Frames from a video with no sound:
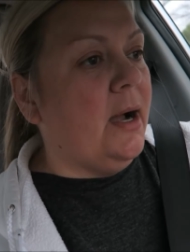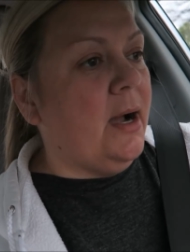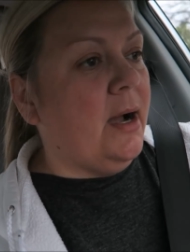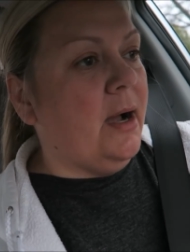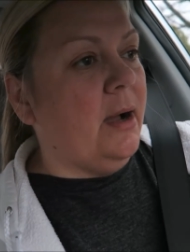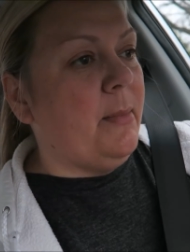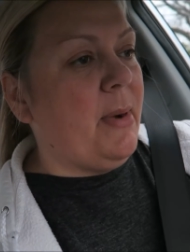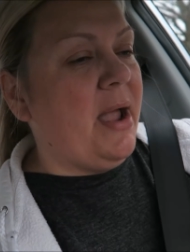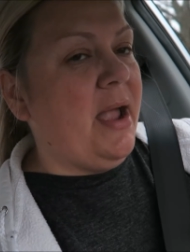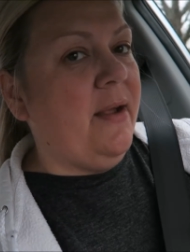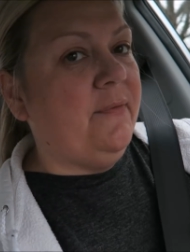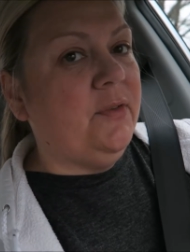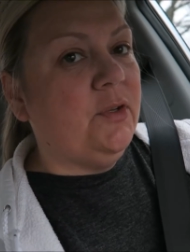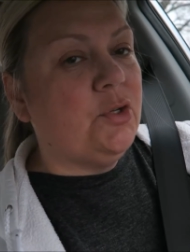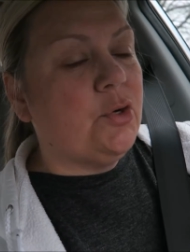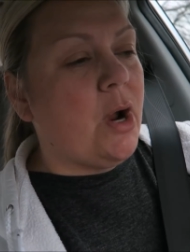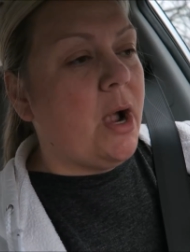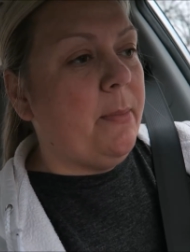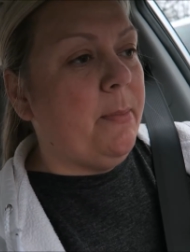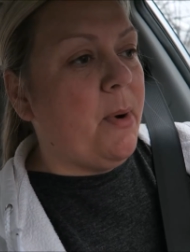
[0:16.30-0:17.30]
Um, I have
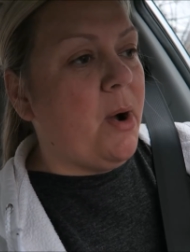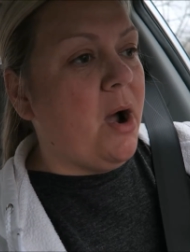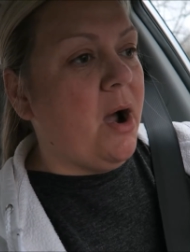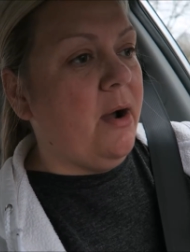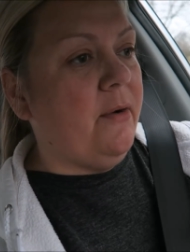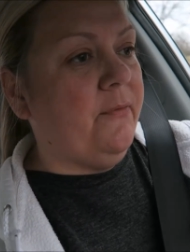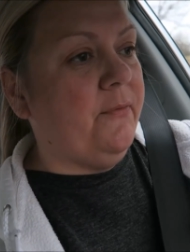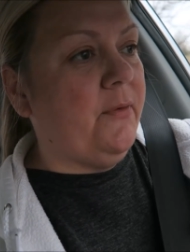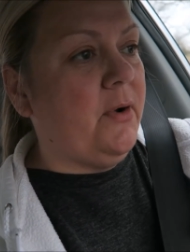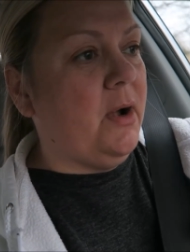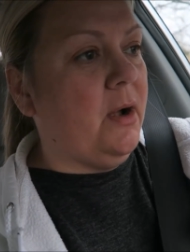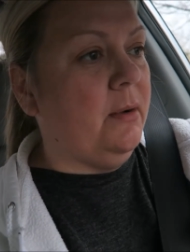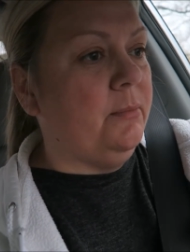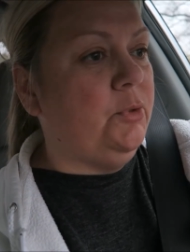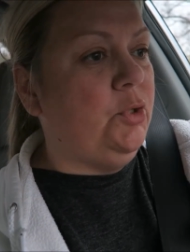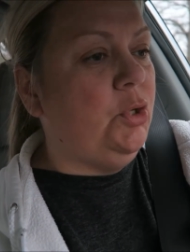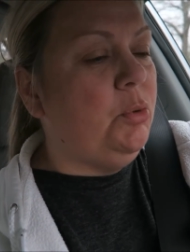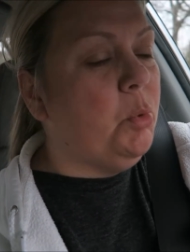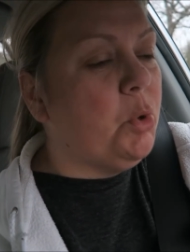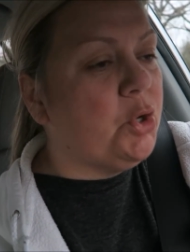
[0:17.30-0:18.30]
to drop off
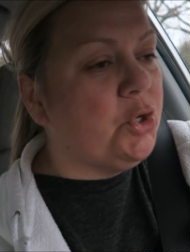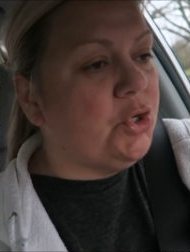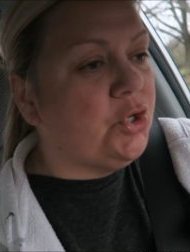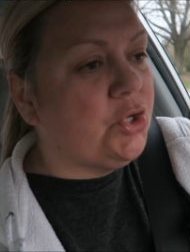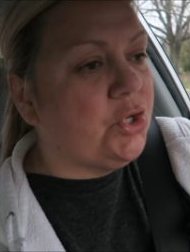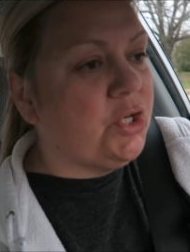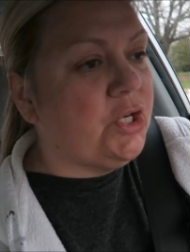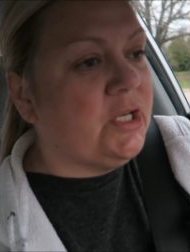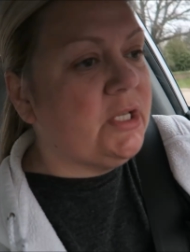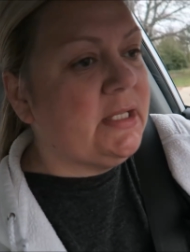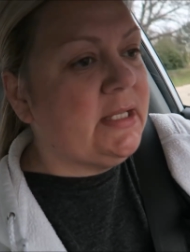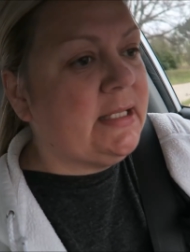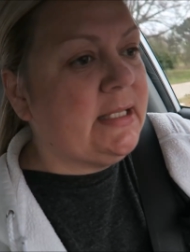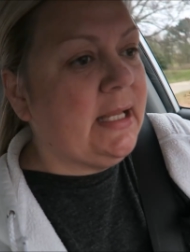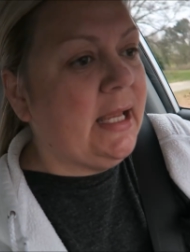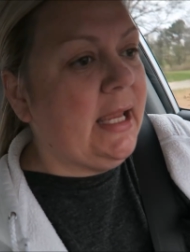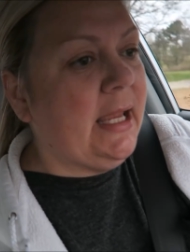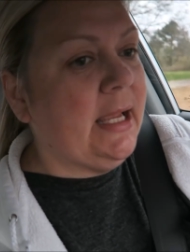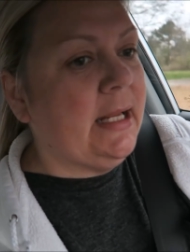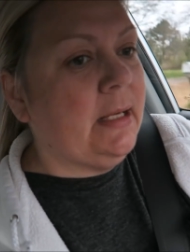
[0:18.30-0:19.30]
um, two more shirts
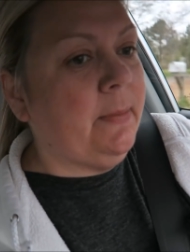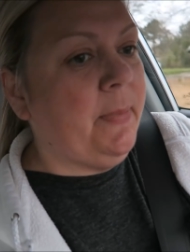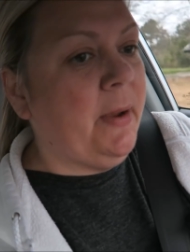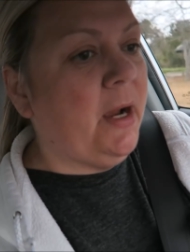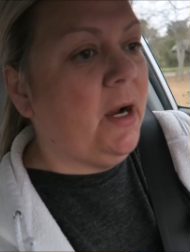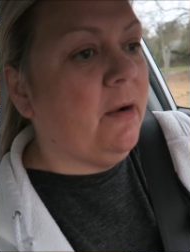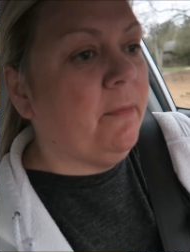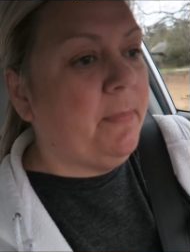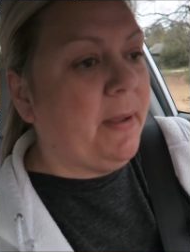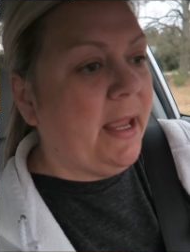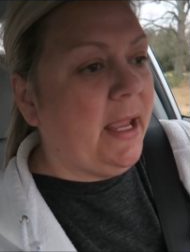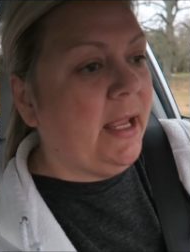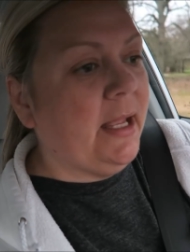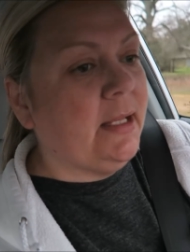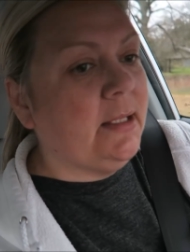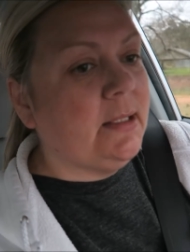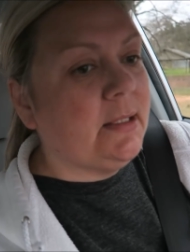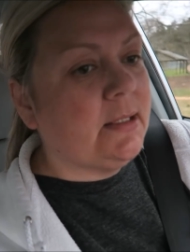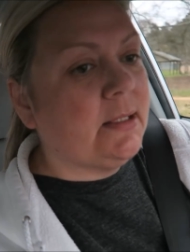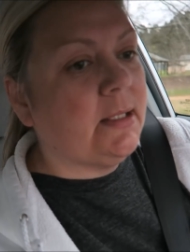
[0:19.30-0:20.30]
and a pair of
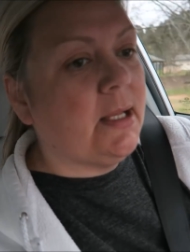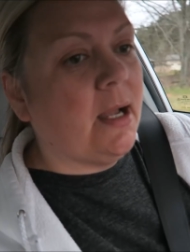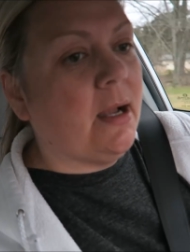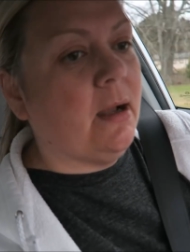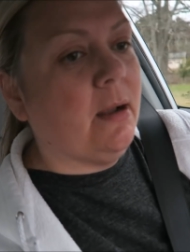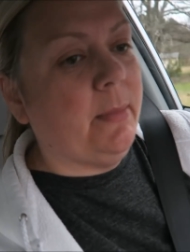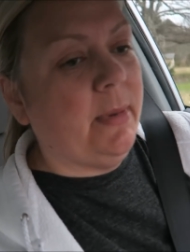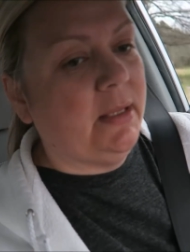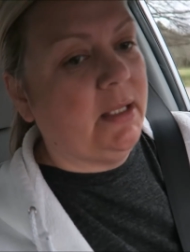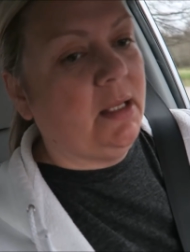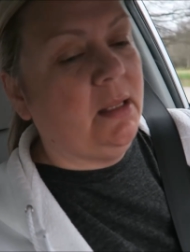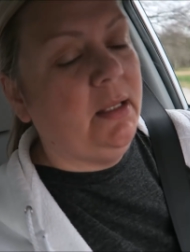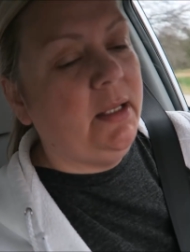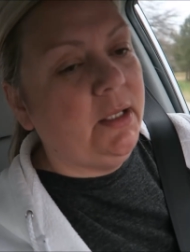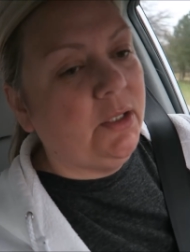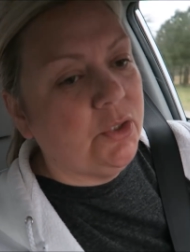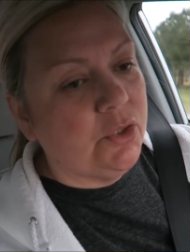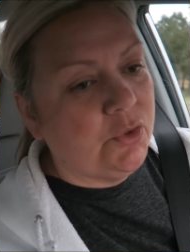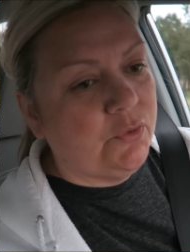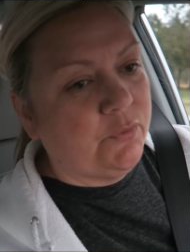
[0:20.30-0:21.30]
pants um, at the
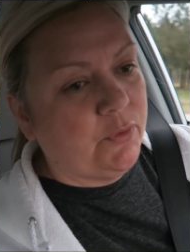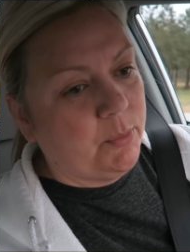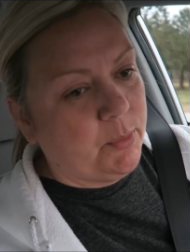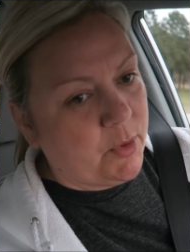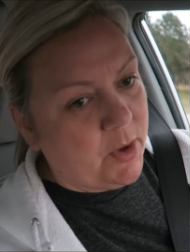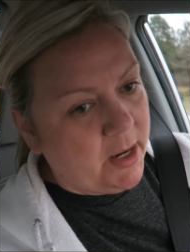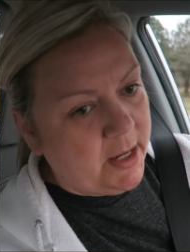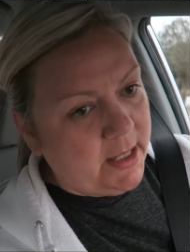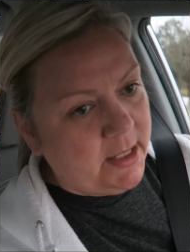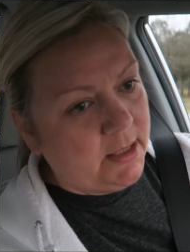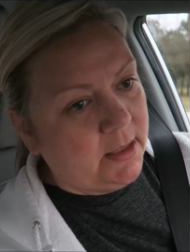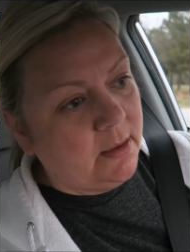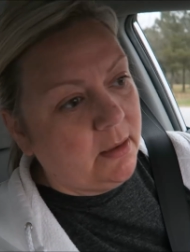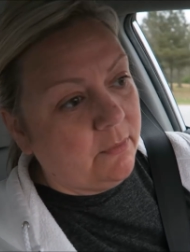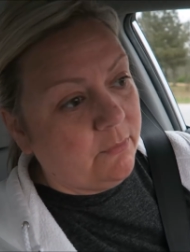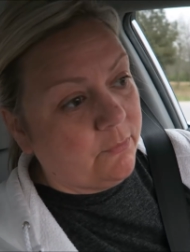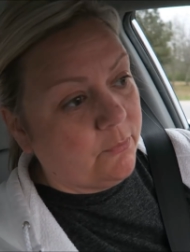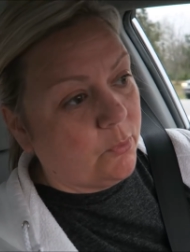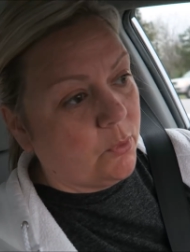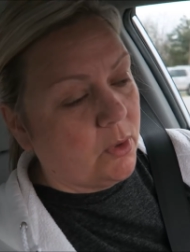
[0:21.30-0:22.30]
cleaners for
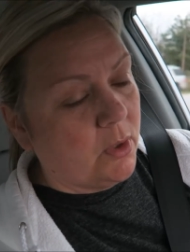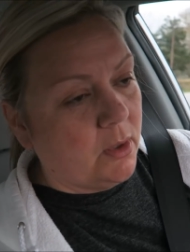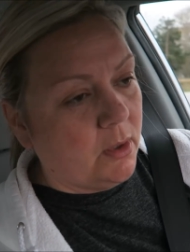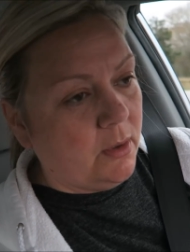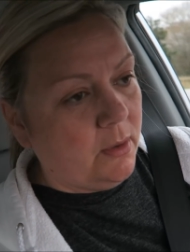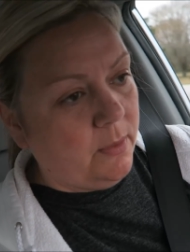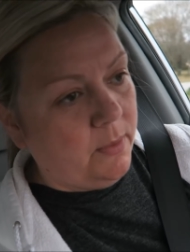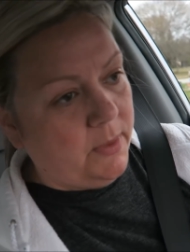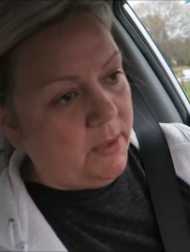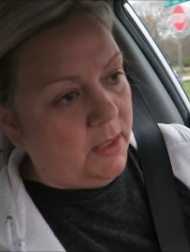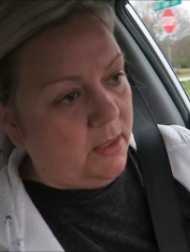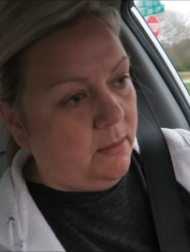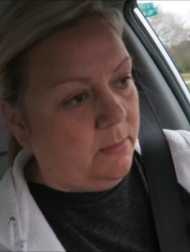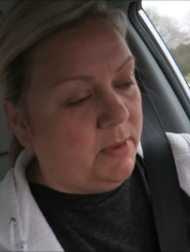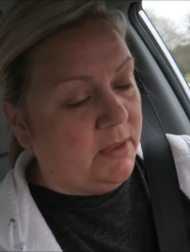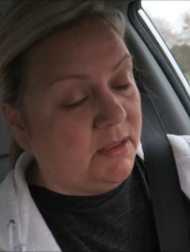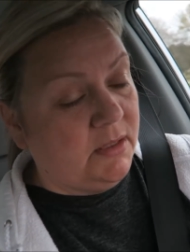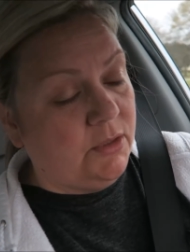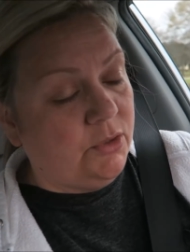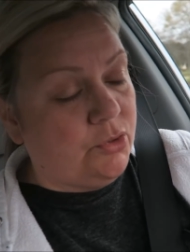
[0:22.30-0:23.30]
Brian for the
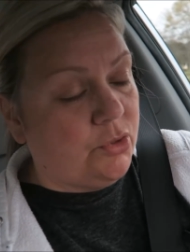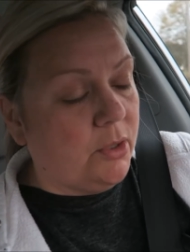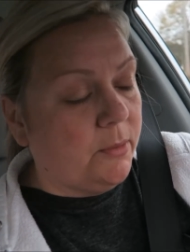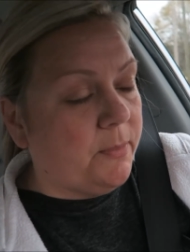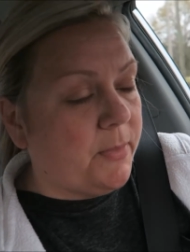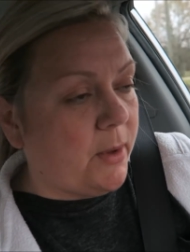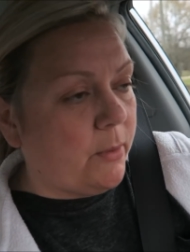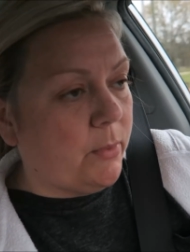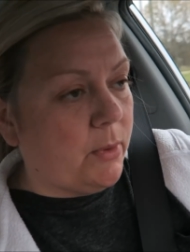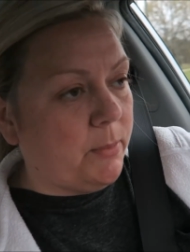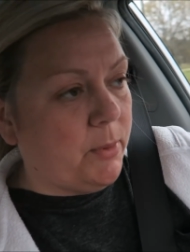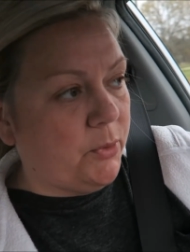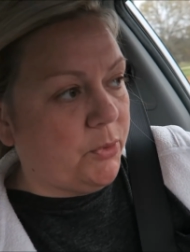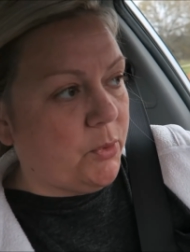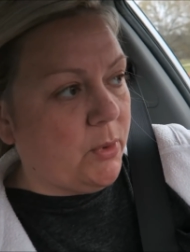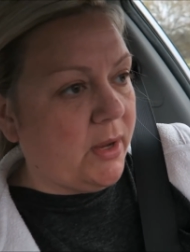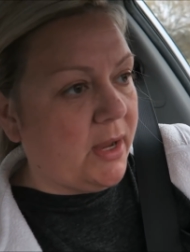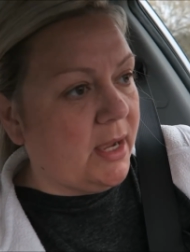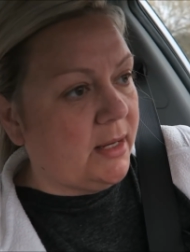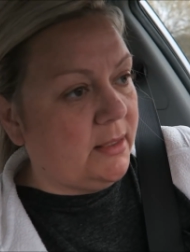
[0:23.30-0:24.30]
business trip that we're
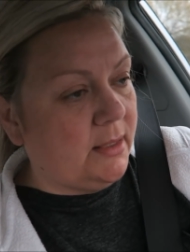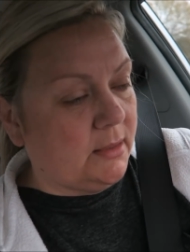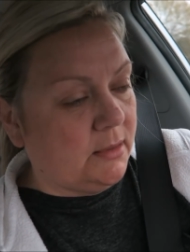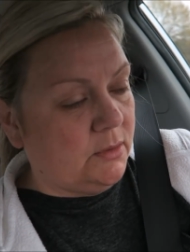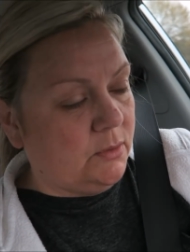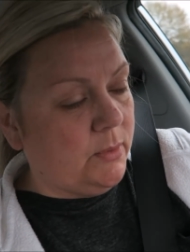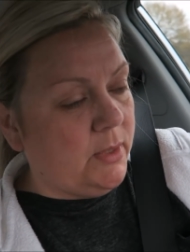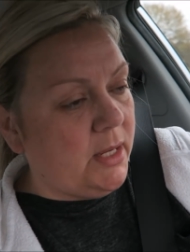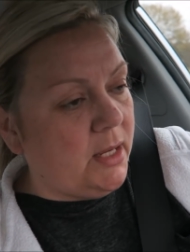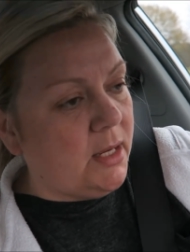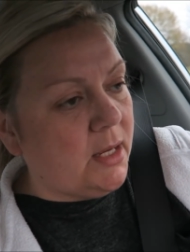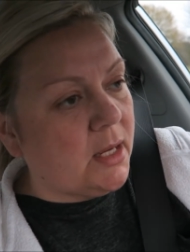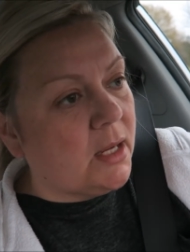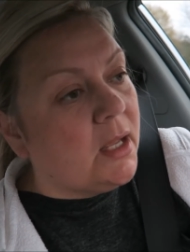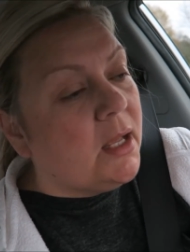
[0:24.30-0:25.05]
both going on next week.